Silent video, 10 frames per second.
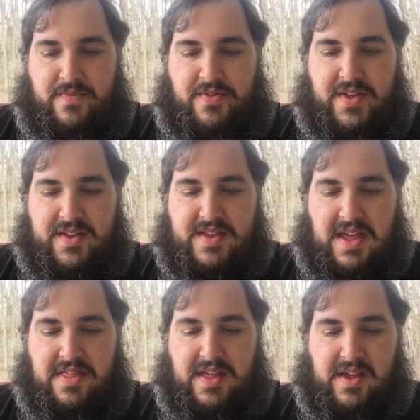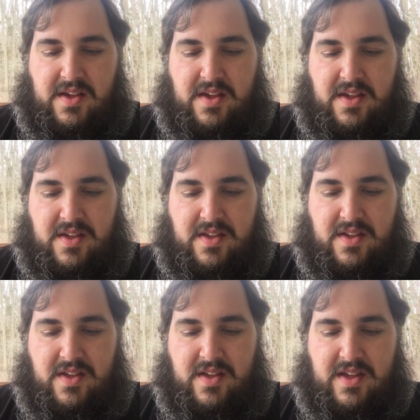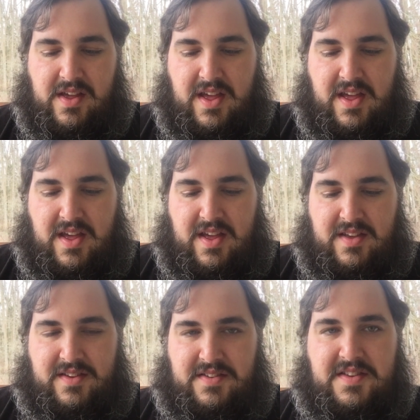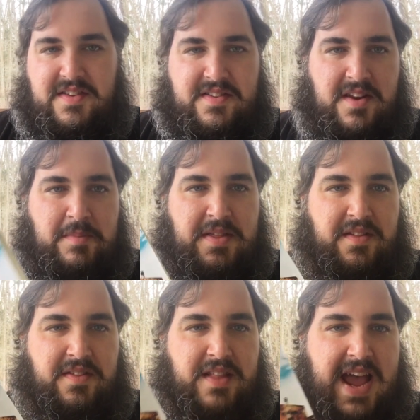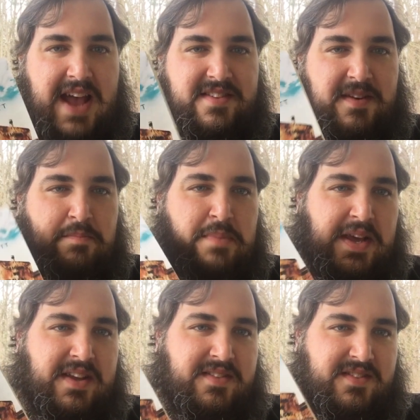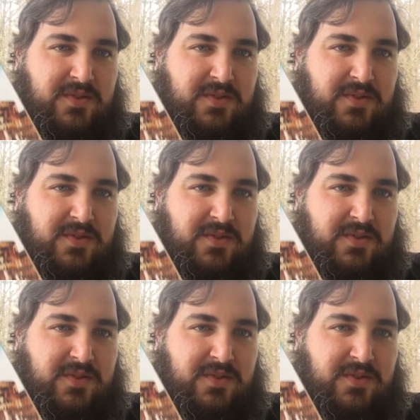this, I think, since this is going to be the last and biggest,